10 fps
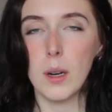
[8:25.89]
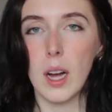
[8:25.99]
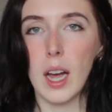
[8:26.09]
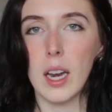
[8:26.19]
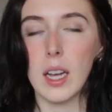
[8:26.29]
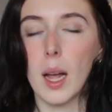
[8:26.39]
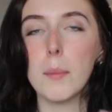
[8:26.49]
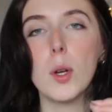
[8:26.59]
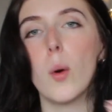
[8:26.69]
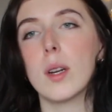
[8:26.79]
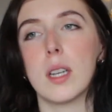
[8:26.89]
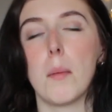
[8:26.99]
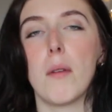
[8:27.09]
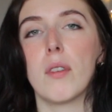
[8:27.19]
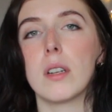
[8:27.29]
and I kept going to get
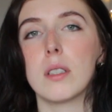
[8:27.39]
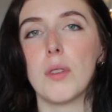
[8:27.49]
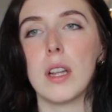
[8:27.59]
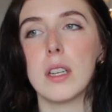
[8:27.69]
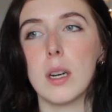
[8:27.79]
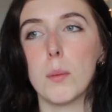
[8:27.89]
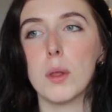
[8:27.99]
my feelings validated.